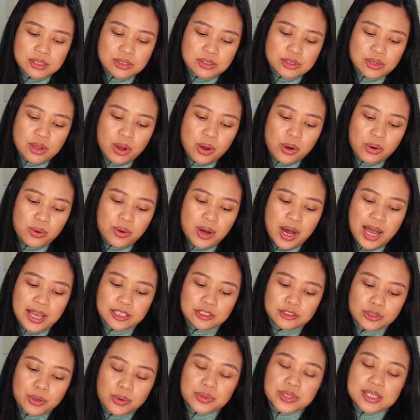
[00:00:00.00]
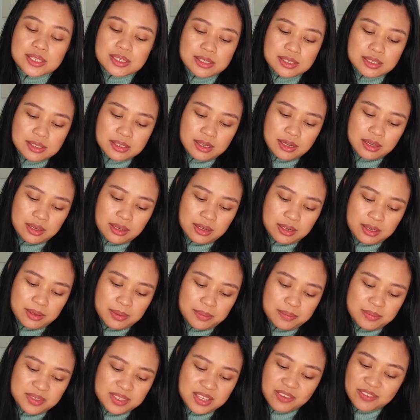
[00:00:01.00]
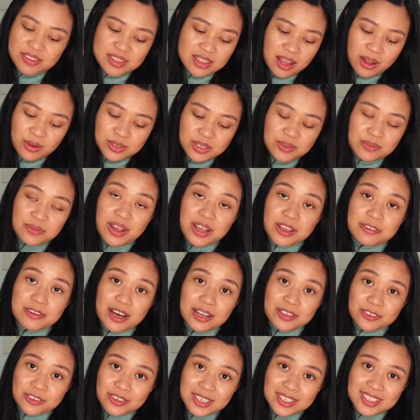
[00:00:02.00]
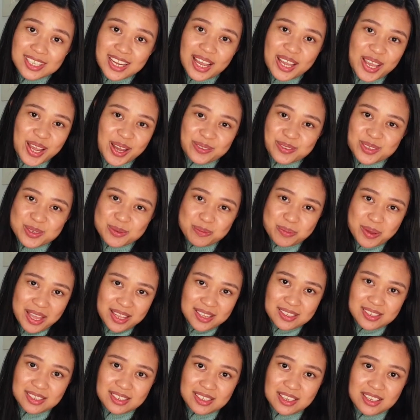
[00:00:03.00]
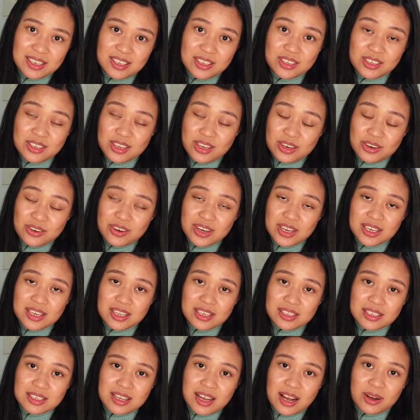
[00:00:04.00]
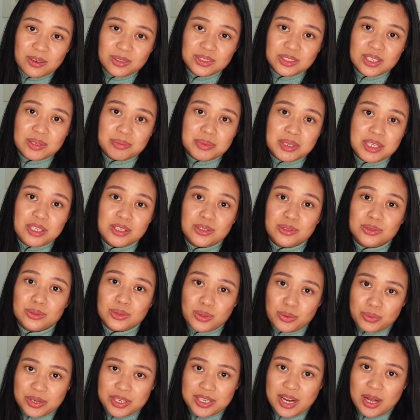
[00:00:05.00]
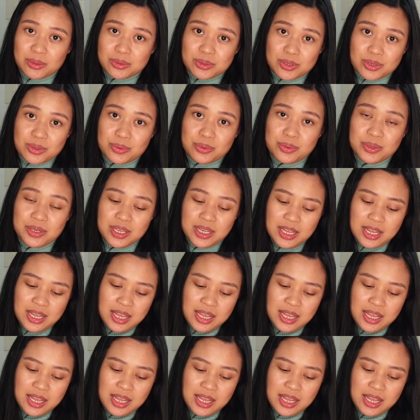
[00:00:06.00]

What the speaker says: So I know this 7,500 I have spent in a year in eating out can be lowered down to.